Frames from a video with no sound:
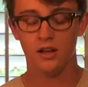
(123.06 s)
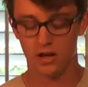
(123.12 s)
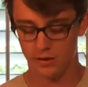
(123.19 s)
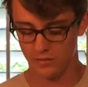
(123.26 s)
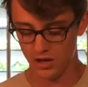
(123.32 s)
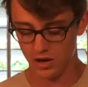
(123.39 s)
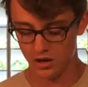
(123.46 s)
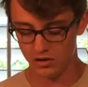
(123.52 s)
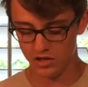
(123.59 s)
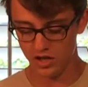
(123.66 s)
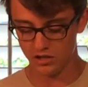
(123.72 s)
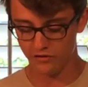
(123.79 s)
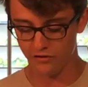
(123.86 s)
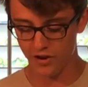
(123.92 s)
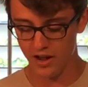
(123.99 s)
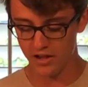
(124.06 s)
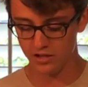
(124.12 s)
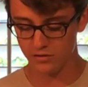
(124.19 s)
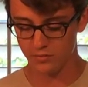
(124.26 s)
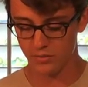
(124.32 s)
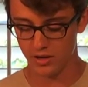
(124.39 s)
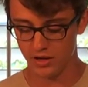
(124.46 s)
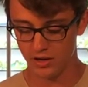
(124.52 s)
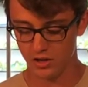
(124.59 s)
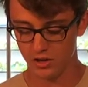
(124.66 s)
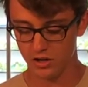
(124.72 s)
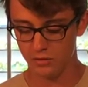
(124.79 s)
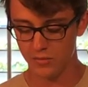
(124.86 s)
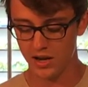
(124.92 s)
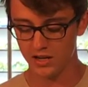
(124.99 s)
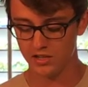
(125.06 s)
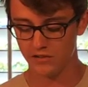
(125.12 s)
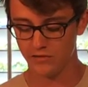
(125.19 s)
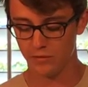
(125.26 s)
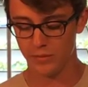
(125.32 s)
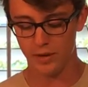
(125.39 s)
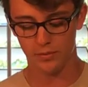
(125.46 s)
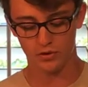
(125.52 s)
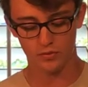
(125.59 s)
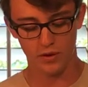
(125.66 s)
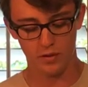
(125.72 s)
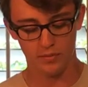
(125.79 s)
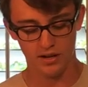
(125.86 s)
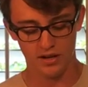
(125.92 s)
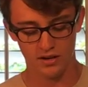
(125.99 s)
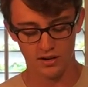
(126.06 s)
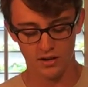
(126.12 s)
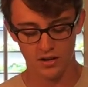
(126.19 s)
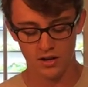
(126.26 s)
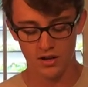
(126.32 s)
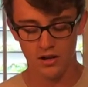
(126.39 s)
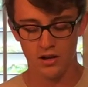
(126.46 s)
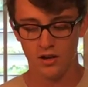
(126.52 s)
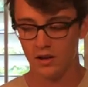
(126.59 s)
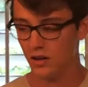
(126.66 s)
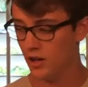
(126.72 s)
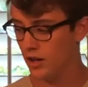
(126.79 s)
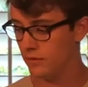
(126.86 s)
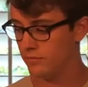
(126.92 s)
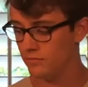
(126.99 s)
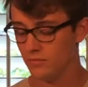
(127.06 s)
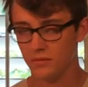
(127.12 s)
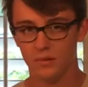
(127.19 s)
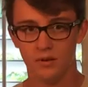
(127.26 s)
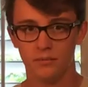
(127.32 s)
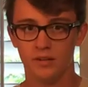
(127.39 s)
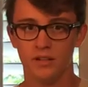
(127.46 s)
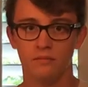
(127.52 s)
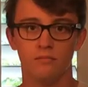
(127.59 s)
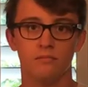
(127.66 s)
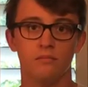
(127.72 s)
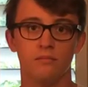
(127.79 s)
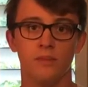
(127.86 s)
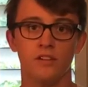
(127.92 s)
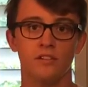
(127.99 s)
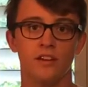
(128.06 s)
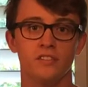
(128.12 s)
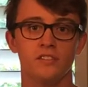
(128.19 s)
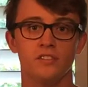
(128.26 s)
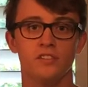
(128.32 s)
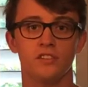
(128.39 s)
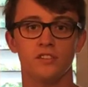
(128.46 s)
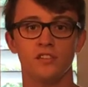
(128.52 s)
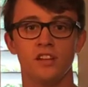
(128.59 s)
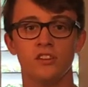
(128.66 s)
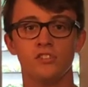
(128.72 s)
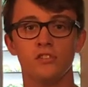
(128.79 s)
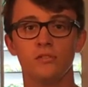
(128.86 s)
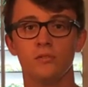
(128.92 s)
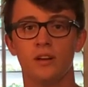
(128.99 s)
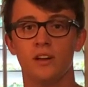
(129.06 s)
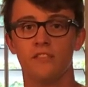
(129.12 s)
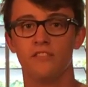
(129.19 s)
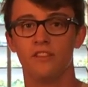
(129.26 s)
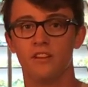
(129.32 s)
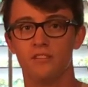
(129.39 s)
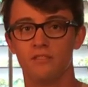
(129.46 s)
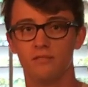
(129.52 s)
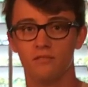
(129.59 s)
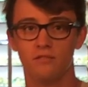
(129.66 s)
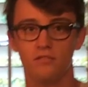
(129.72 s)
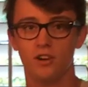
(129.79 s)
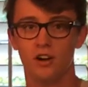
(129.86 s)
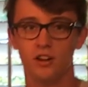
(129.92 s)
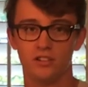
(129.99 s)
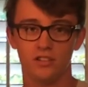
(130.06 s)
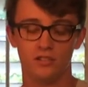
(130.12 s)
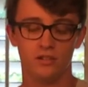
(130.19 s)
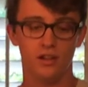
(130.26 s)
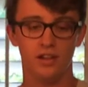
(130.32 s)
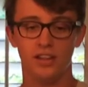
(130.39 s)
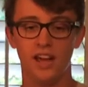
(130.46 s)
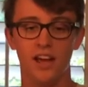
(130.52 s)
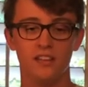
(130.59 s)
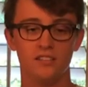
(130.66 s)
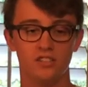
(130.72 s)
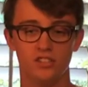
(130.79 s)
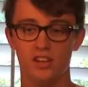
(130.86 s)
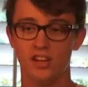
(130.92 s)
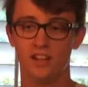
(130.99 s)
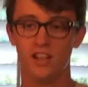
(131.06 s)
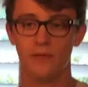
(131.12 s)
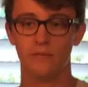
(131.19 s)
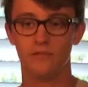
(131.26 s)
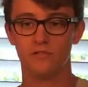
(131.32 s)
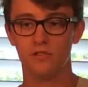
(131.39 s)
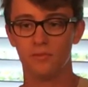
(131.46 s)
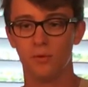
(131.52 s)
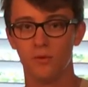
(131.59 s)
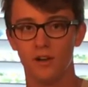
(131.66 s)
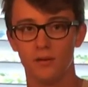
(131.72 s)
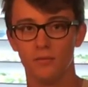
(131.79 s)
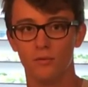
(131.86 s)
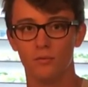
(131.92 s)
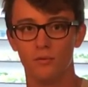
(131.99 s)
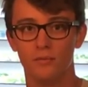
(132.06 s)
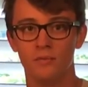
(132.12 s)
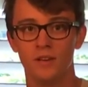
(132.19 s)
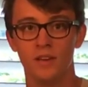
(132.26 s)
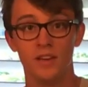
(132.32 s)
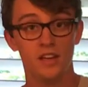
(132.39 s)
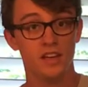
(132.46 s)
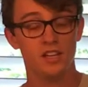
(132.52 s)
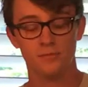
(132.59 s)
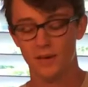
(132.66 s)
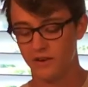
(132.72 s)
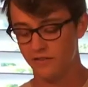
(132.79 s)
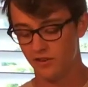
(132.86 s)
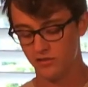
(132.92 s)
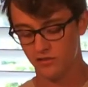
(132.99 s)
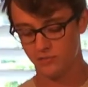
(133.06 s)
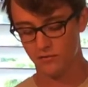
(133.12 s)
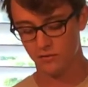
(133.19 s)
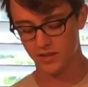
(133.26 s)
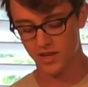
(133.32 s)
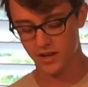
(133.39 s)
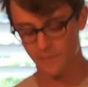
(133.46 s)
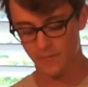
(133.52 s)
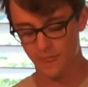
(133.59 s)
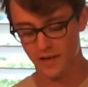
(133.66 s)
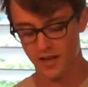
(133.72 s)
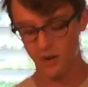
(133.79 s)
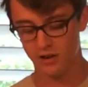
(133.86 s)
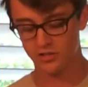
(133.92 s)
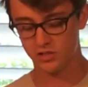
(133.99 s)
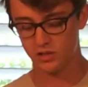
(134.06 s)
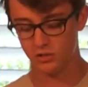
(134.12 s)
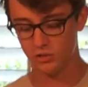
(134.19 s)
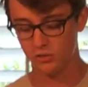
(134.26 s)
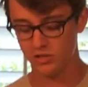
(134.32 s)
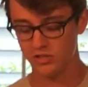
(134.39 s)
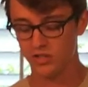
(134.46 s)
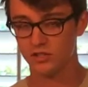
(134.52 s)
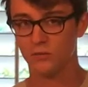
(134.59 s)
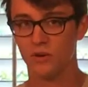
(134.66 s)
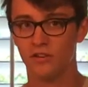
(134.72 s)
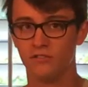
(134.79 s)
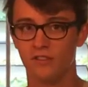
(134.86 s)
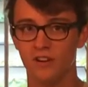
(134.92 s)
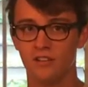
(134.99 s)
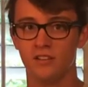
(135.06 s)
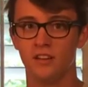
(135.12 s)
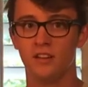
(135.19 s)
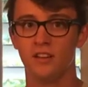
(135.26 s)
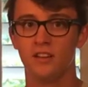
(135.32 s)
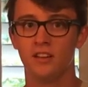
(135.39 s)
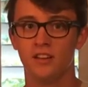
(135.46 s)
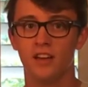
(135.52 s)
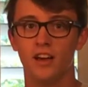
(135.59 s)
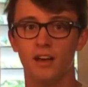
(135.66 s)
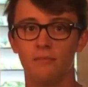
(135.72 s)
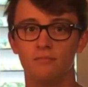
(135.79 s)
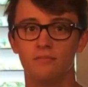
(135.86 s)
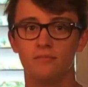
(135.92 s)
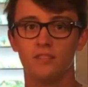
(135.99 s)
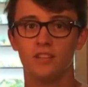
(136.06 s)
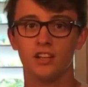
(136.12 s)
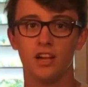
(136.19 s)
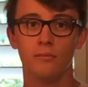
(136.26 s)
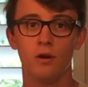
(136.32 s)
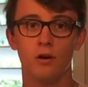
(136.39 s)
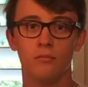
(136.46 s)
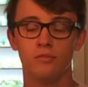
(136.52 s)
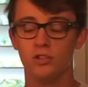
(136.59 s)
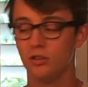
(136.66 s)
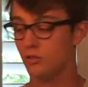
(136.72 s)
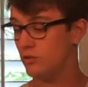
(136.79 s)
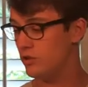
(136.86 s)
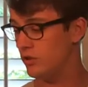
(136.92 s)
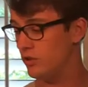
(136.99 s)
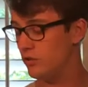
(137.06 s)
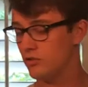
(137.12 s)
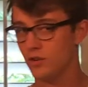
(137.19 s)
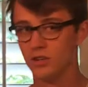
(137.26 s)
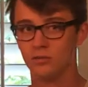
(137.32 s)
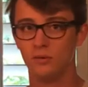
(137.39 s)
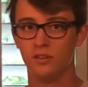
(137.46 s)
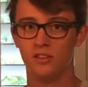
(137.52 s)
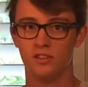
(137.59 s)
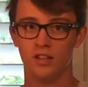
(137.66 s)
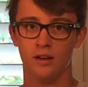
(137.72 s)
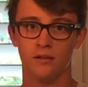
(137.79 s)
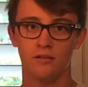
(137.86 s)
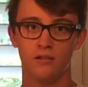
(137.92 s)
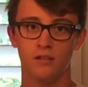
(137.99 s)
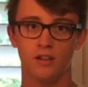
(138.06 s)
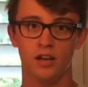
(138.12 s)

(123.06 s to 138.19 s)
Um, they aren't just friends, but are good medicine for people's well-being. Um, I mean, mental health is a serious issue, and I feel like dogs, cats, and just any type of support animal is beneficial for that. And also, who just doesn't want a friend um, to come home to, to do tricks with, and that